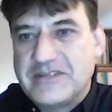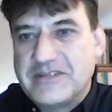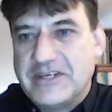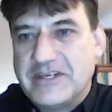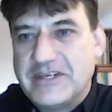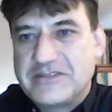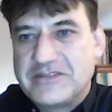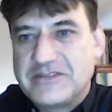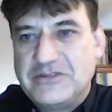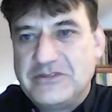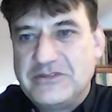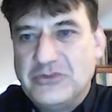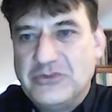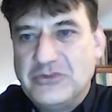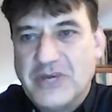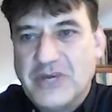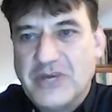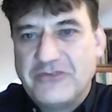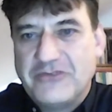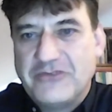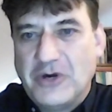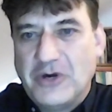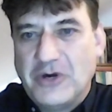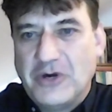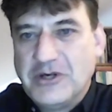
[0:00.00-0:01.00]
as you
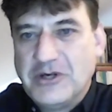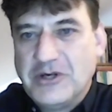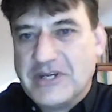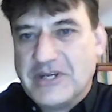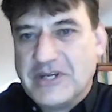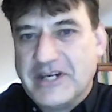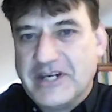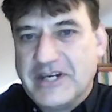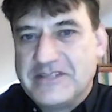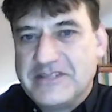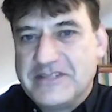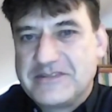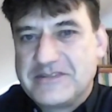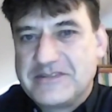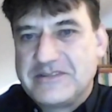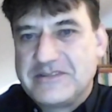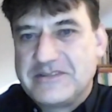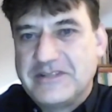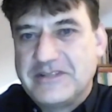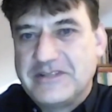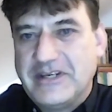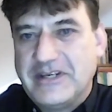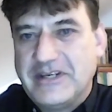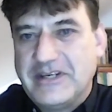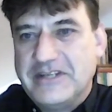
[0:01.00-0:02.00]
have organized
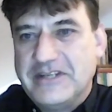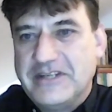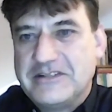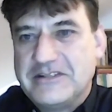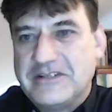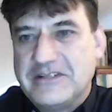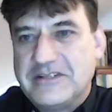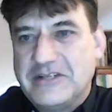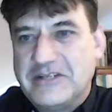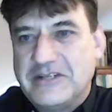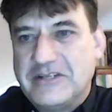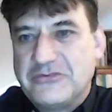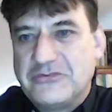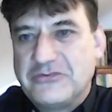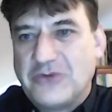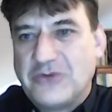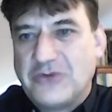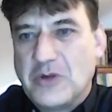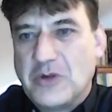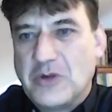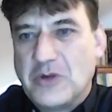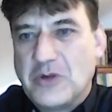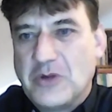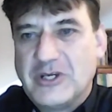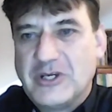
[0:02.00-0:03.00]
and
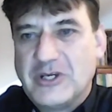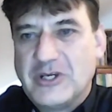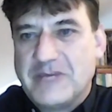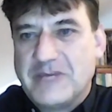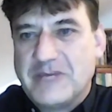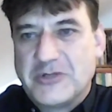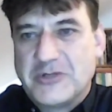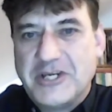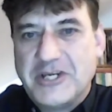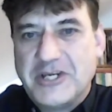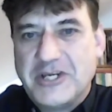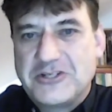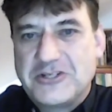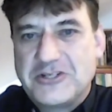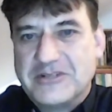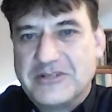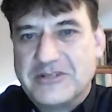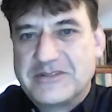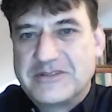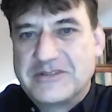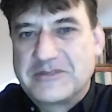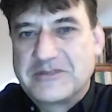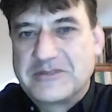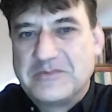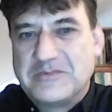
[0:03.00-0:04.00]
form
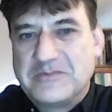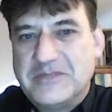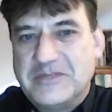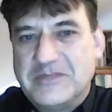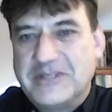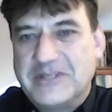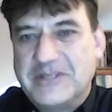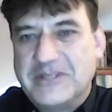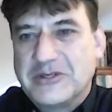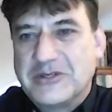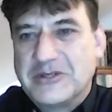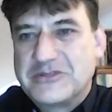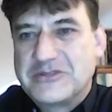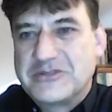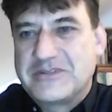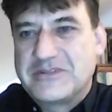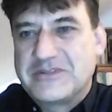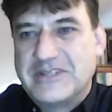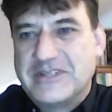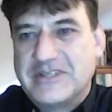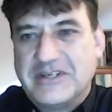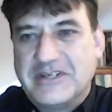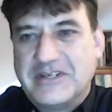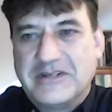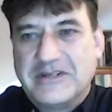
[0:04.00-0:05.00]
collaborations. Because
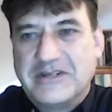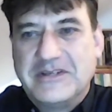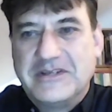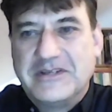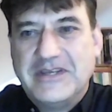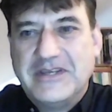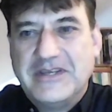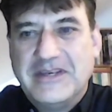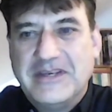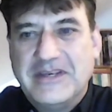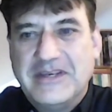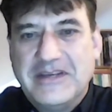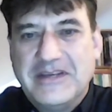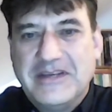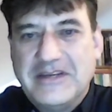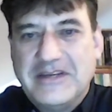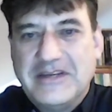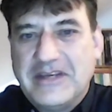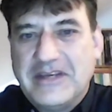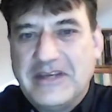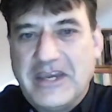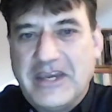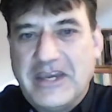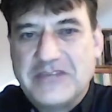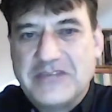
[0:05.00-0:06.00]

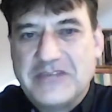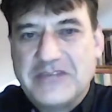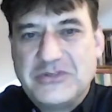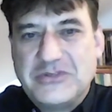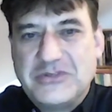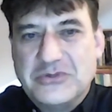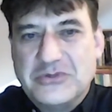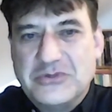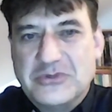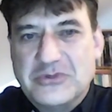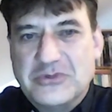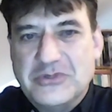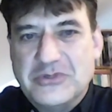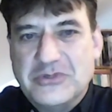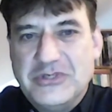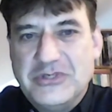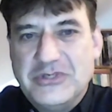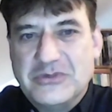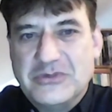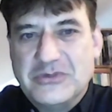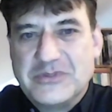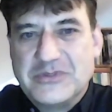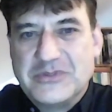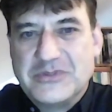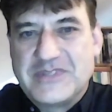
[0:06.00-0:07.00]
as
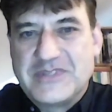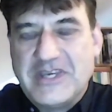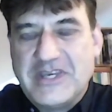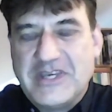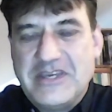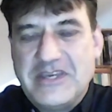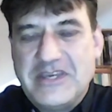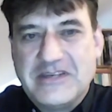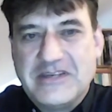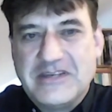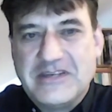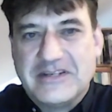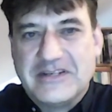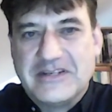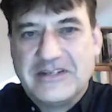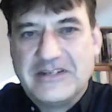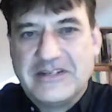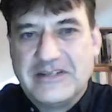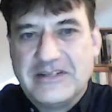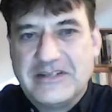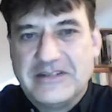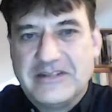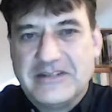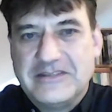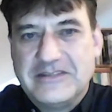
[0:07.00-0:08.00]
you say,
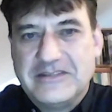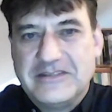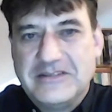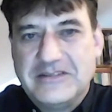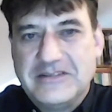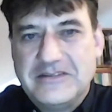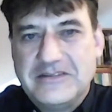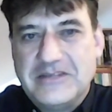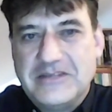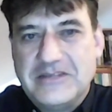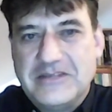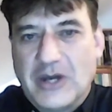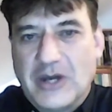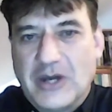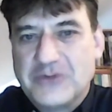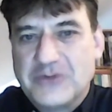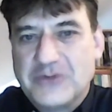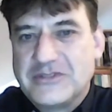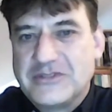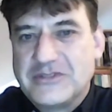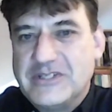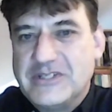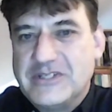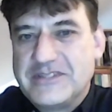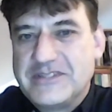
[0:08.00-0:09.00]
the
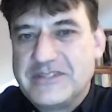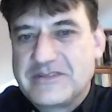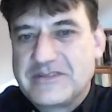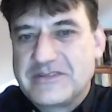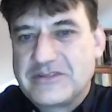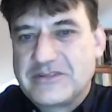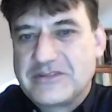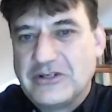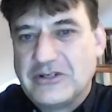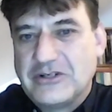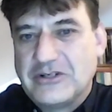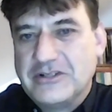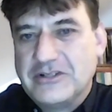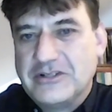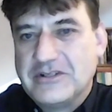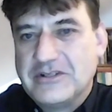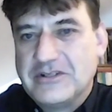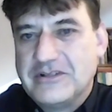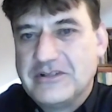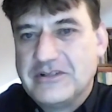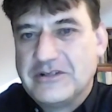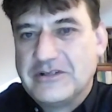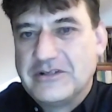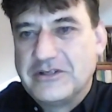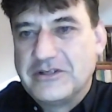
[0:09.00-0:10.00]
author lists
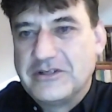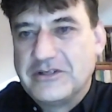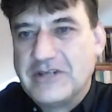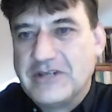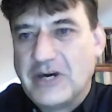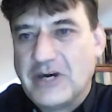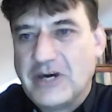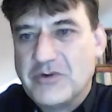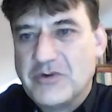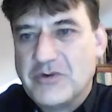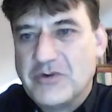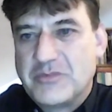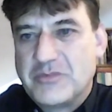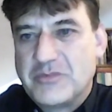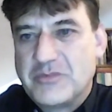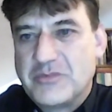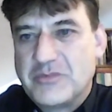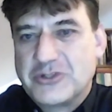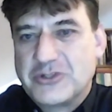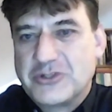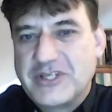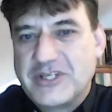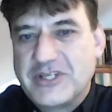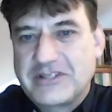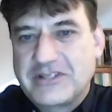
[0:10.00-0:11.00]
on our
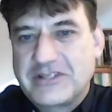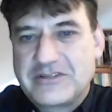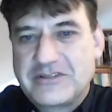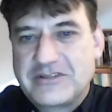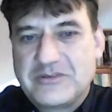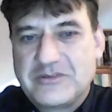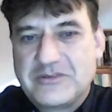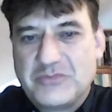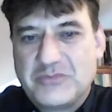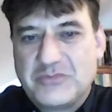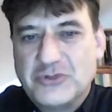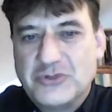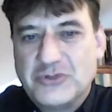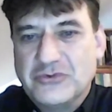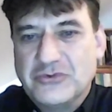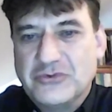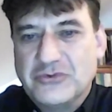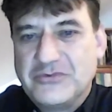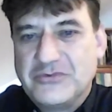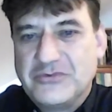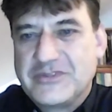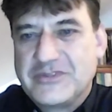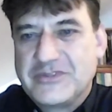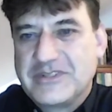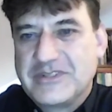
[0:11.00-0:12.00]
project
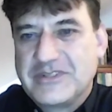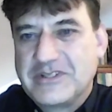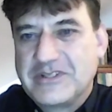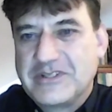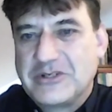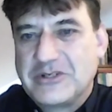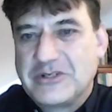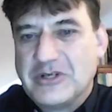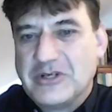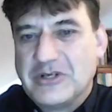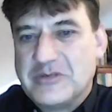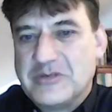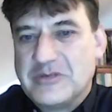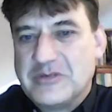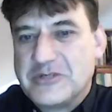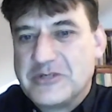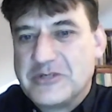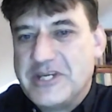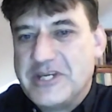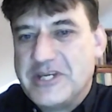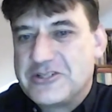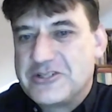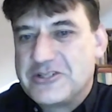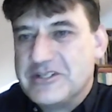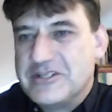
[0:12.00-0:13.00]
proves
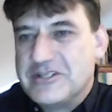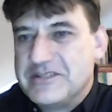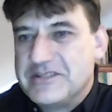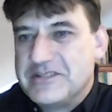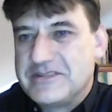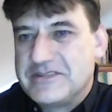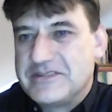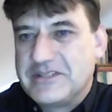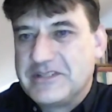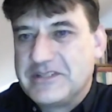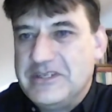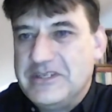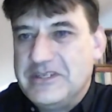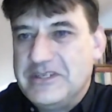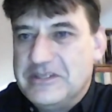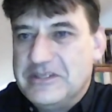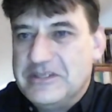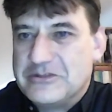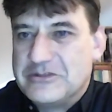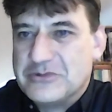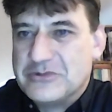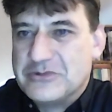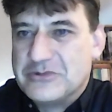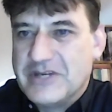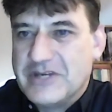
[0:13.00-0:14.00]
collaboration is the key
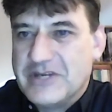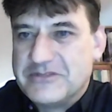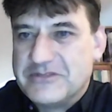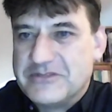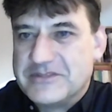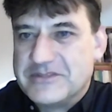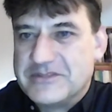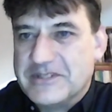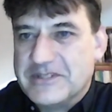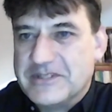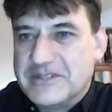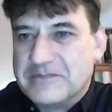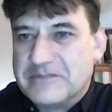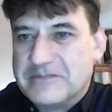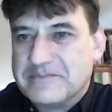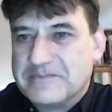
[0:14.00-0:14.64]
to everything.